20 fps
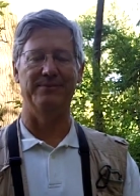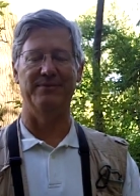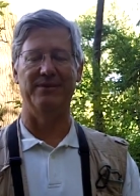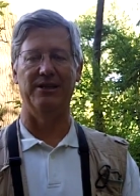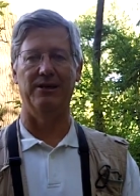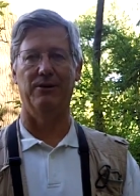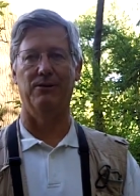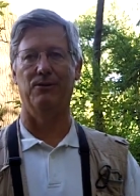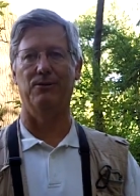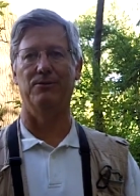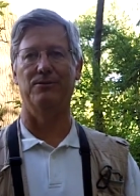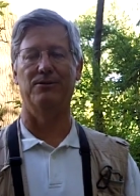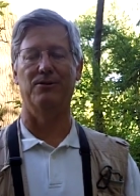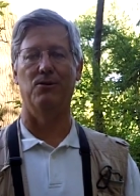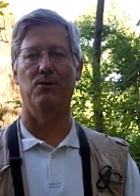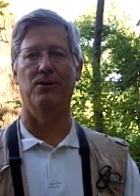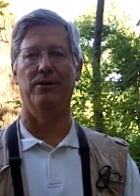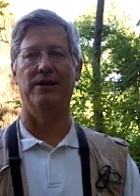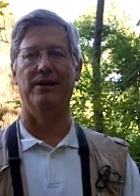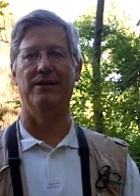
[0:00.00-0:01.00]
the old
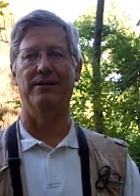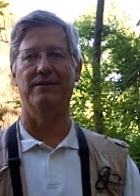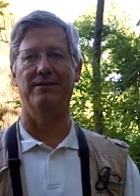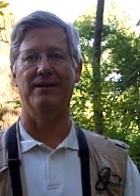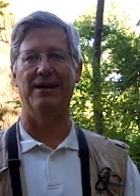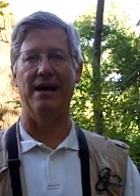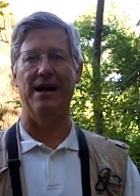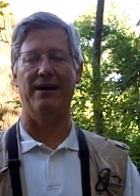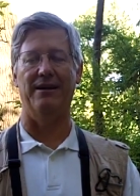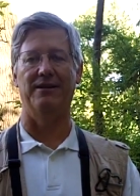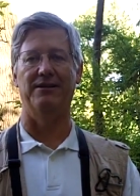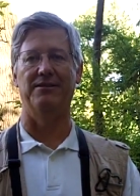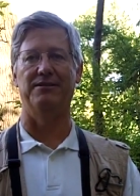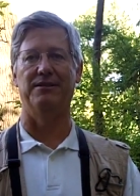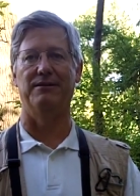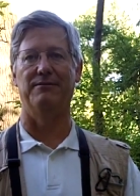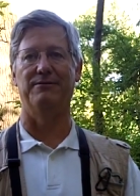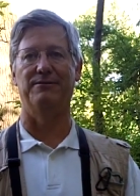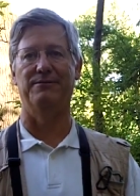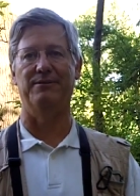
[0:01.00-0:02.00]
corny adage
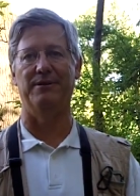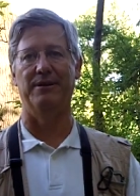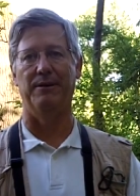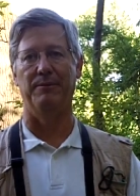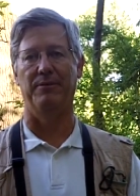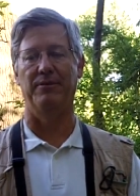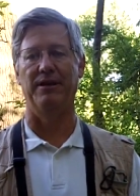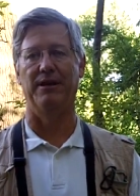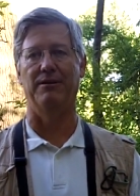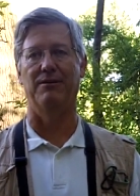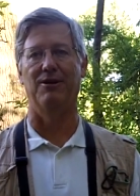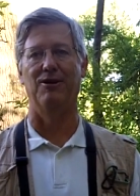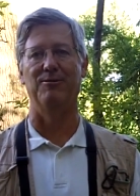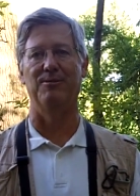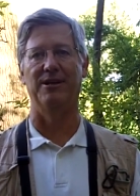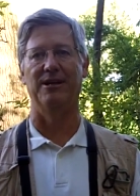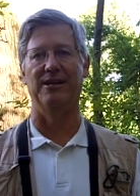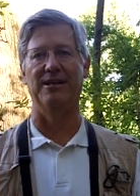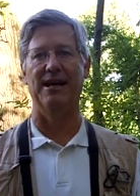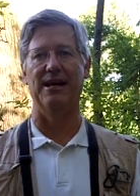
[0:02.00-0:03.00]
of think
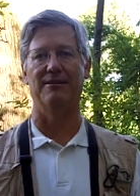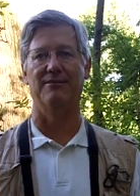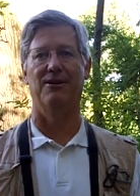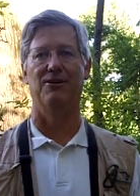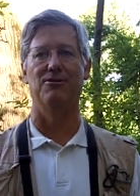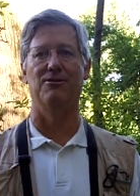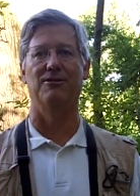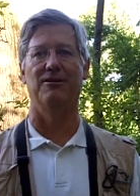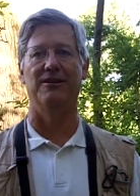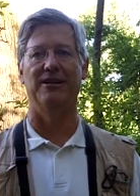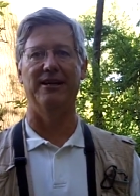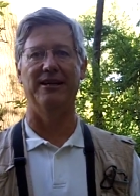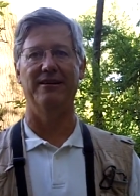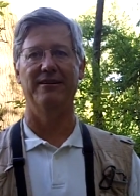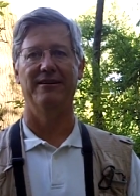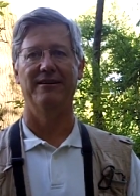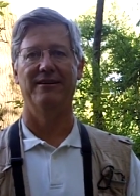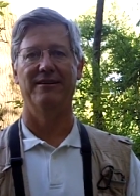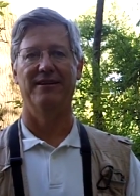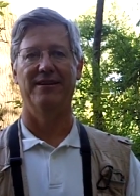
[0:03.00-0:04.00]
globally and act locally
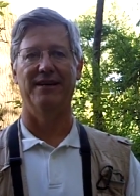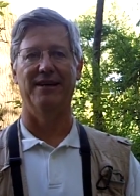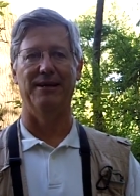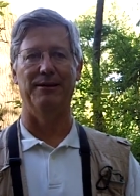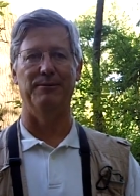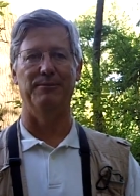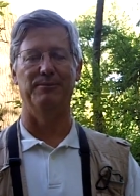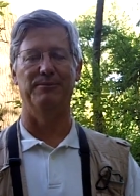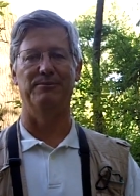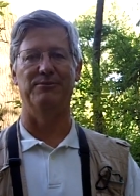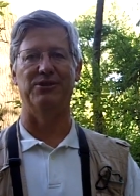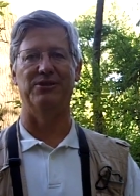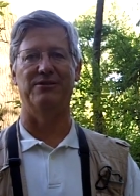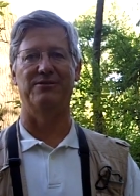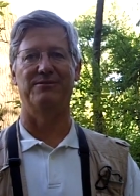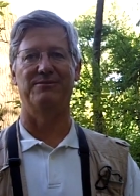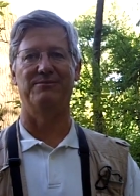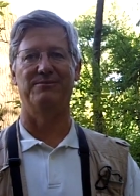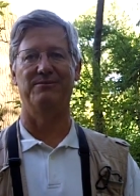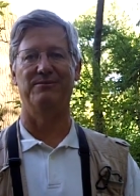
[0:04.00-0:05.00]

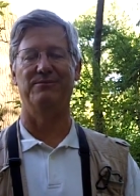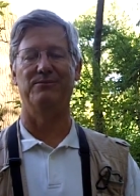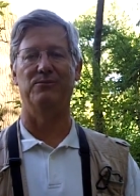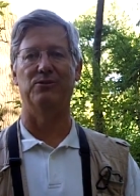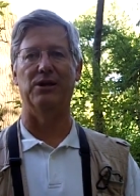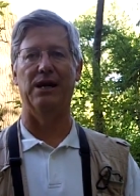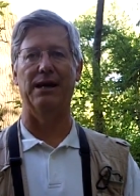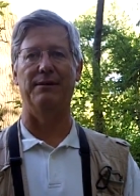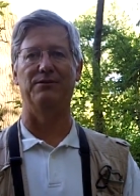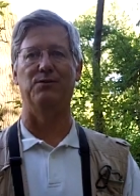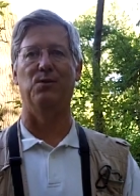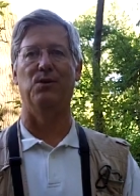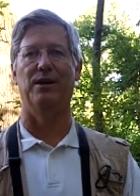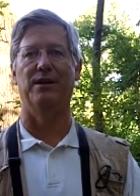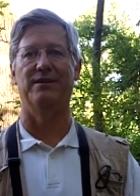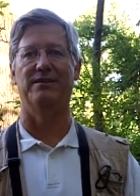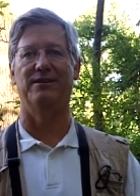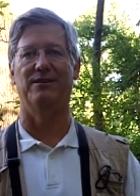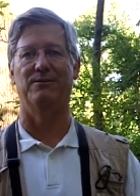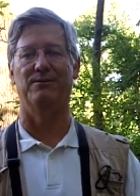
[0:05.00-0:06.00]
just drives
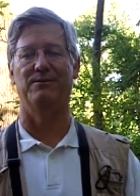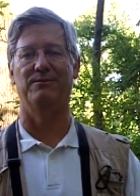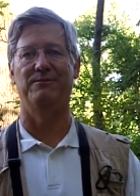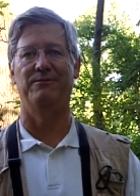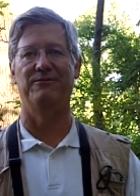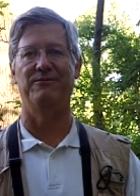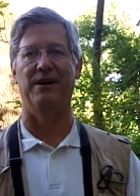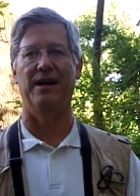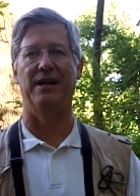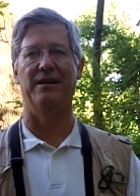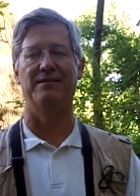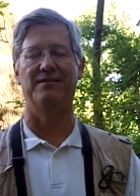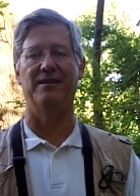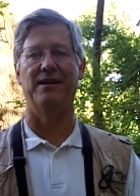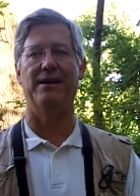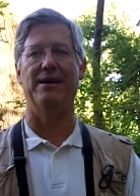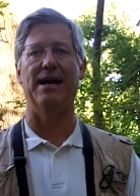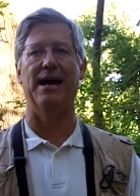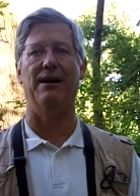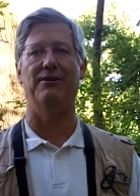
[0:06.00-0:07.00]
one to
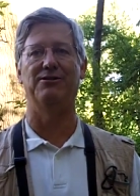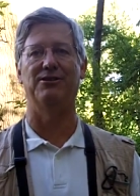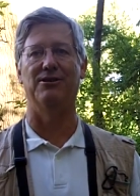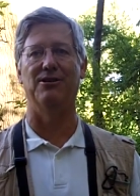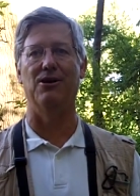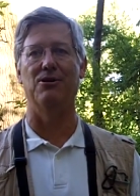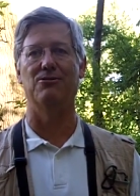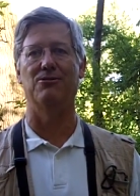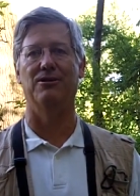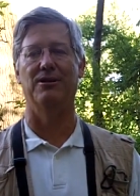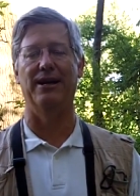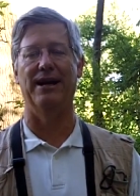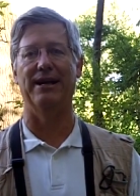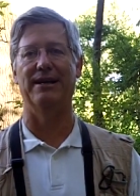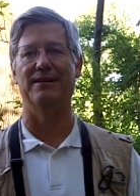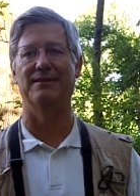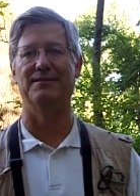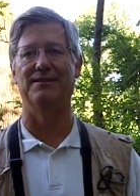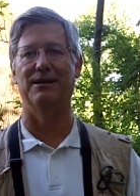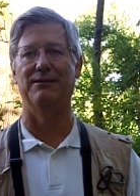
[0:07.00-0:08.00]
seek out your local land
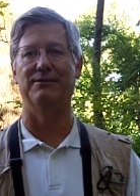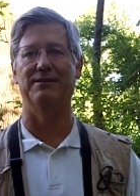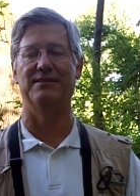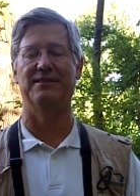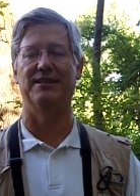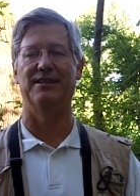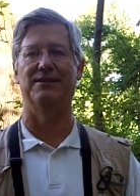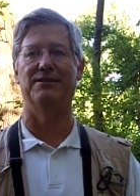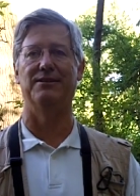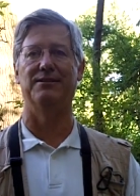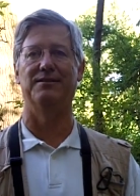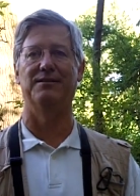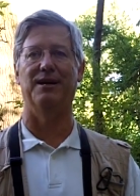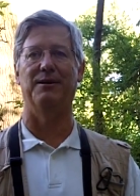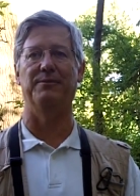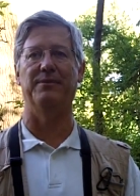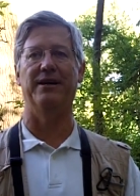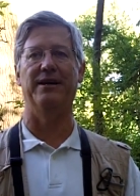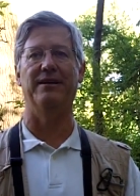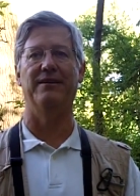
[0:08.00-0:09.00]
conservancy and do
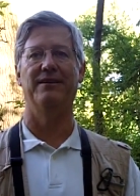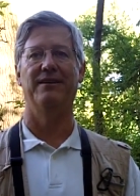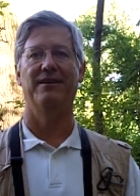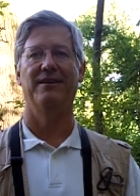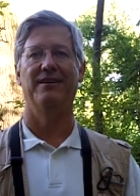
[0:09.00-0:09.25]
something